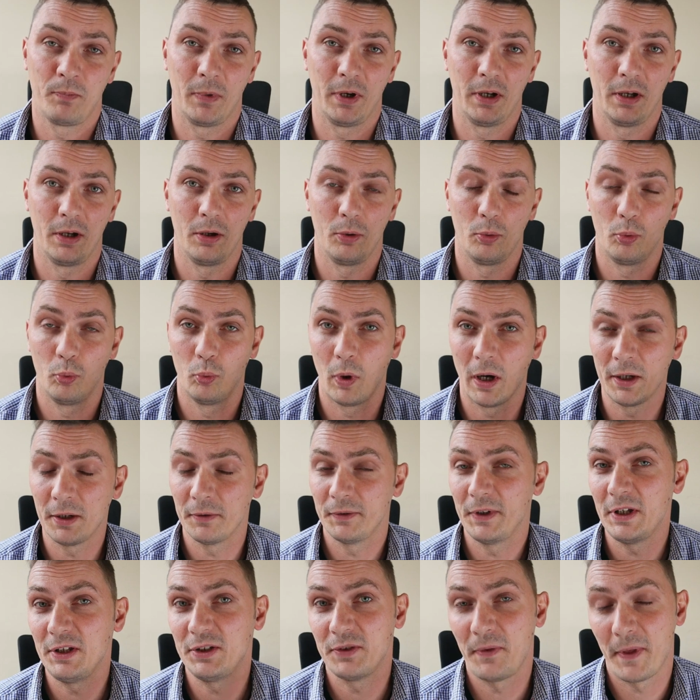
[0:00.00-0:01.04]
One
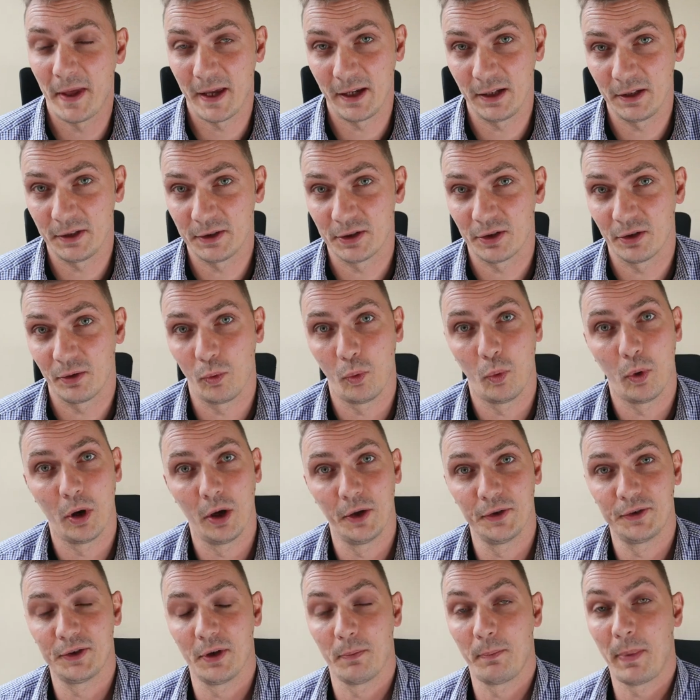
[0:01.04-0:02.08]
of these things
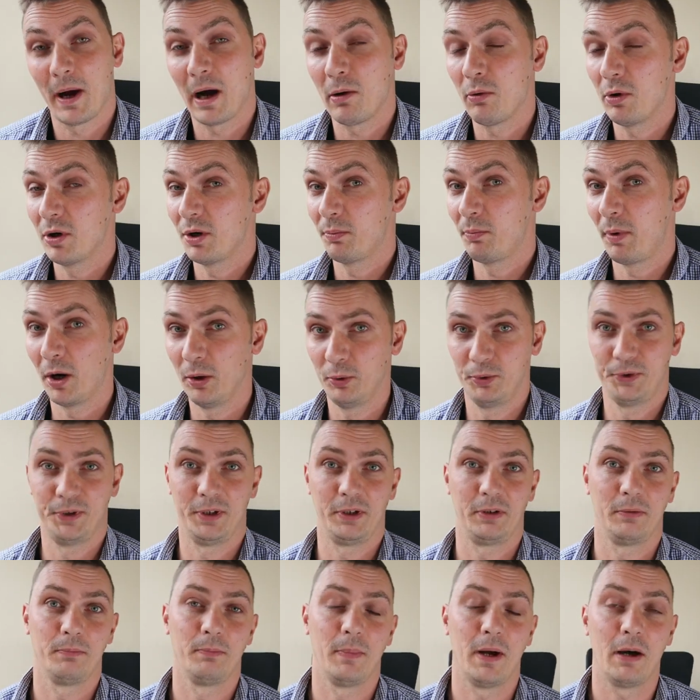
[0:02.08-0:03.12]
was power
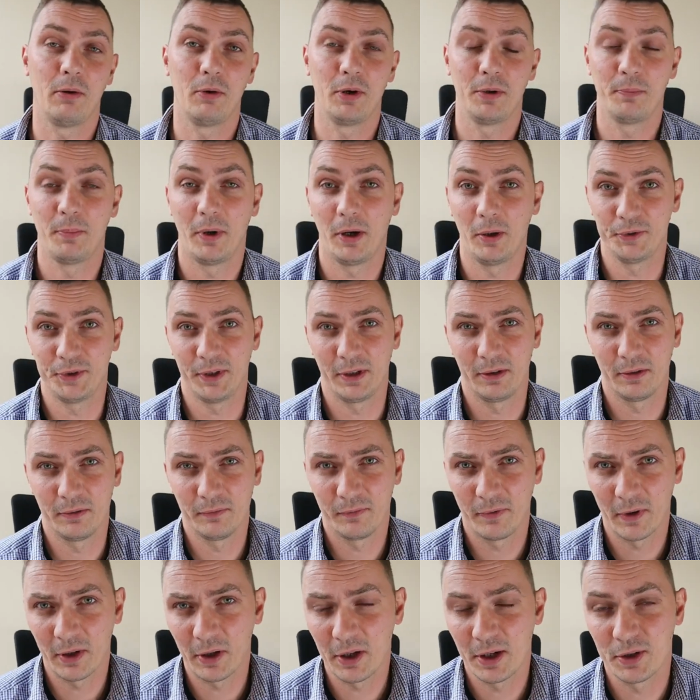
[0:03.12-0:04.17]
posing. Power posing,
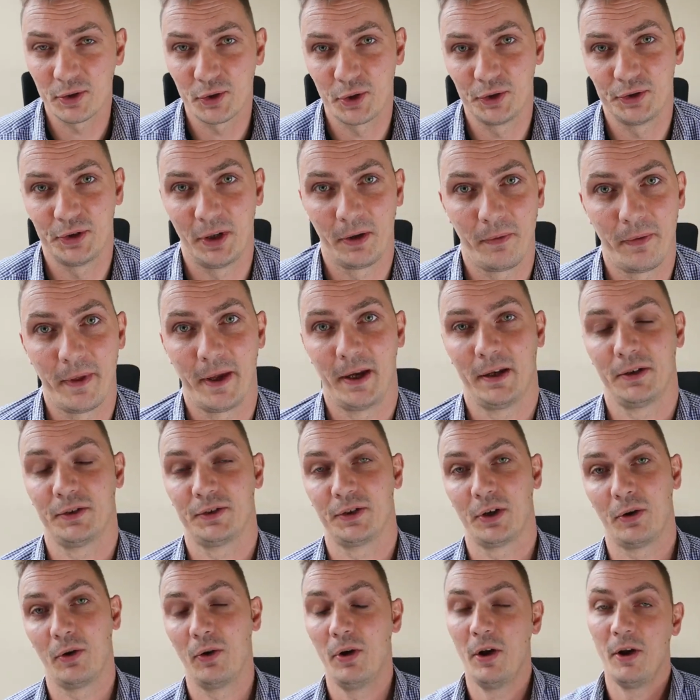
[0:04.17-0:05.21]
very interesting thing.
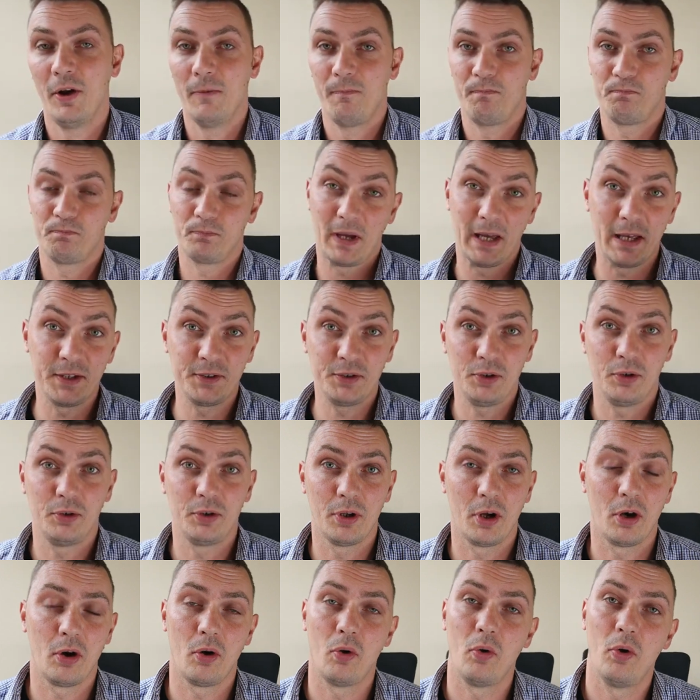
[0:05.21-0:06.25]
So as you
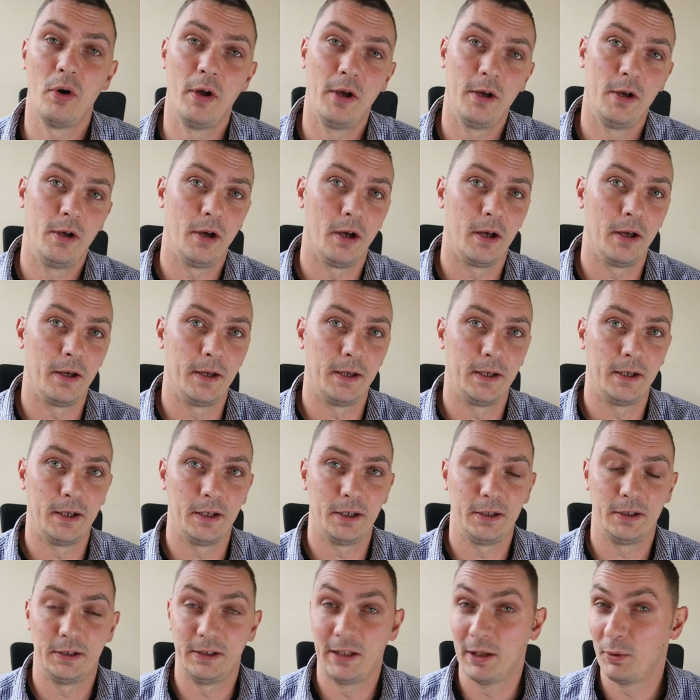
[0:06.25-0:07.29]
know,
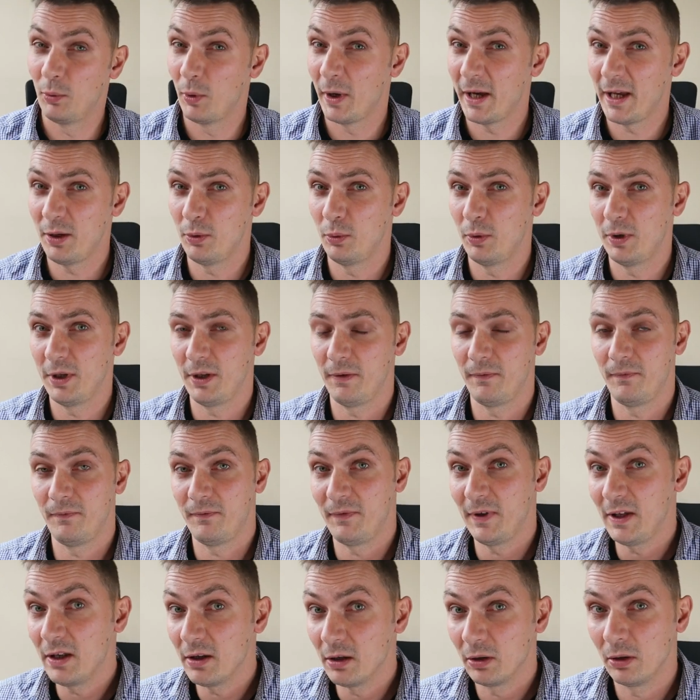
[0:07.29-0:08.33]
the way we
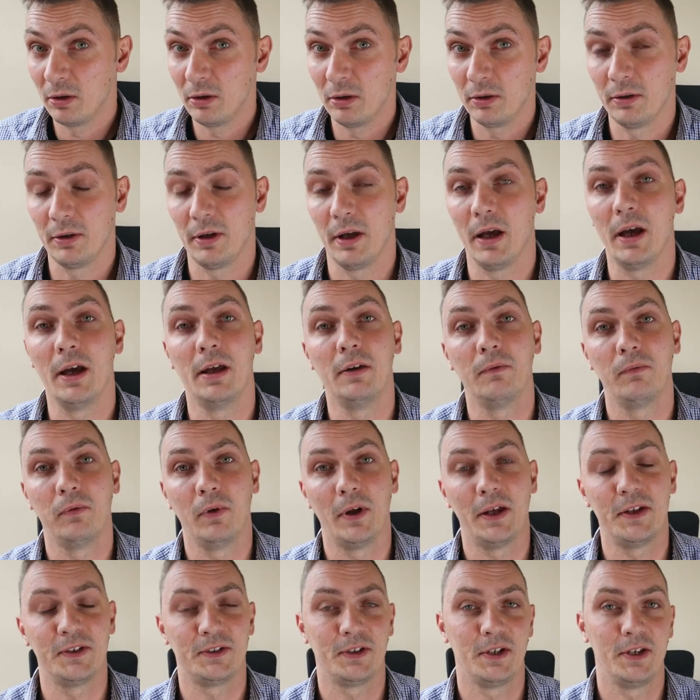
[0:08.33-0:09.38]
feel
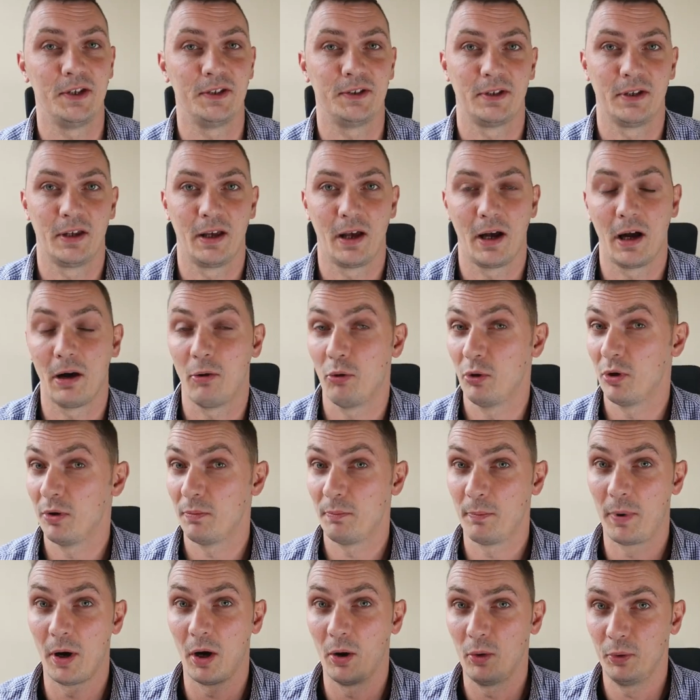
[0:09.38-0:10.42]
influences our
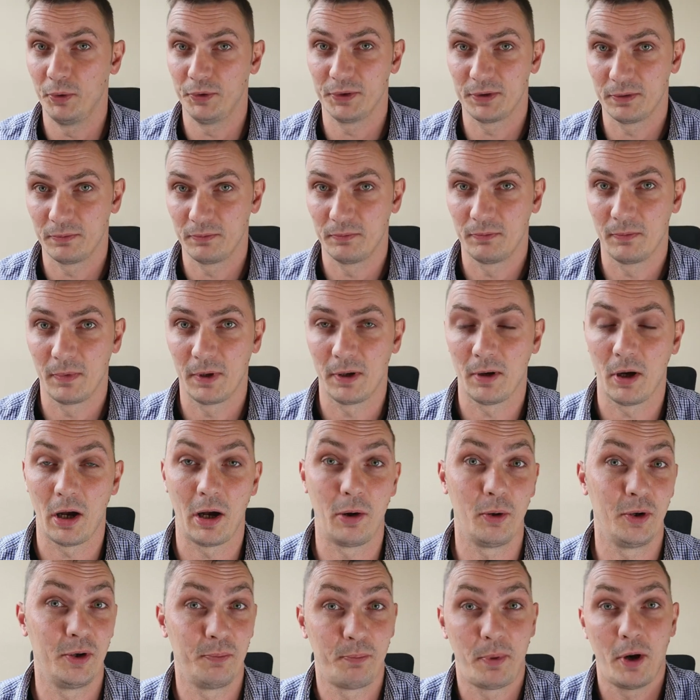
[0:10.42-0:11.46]
pose,
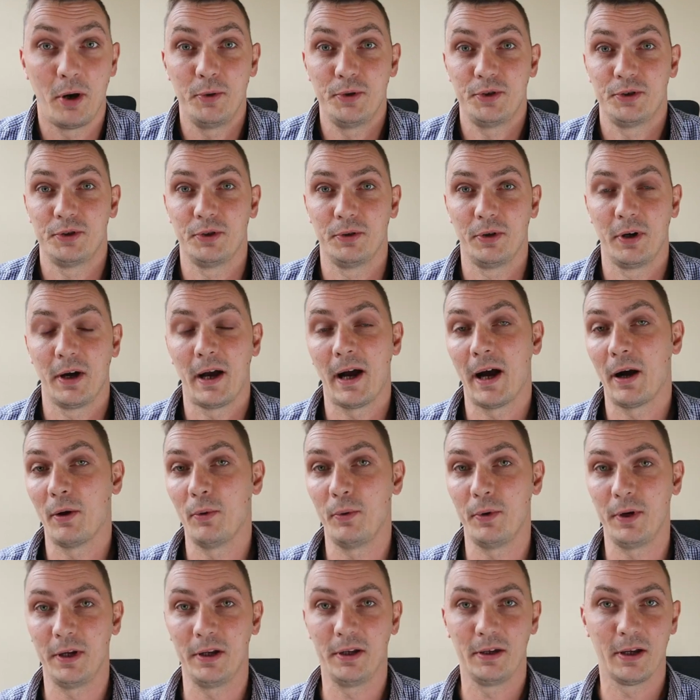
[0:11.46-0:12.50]
our posture, how
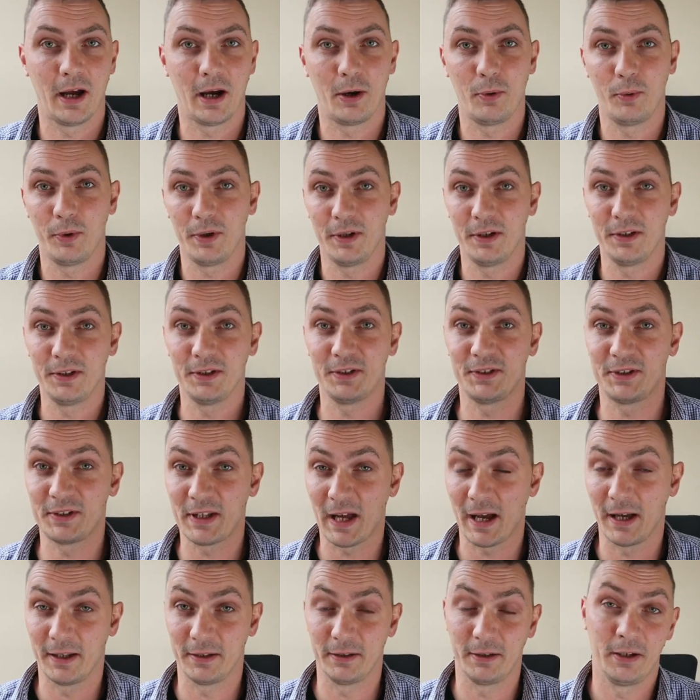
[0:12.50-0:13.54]
we
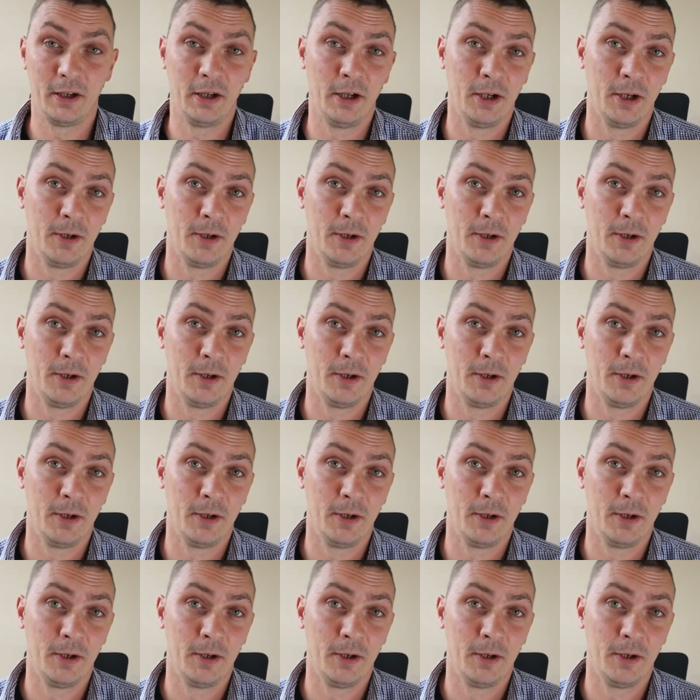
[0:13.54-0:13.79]
stand.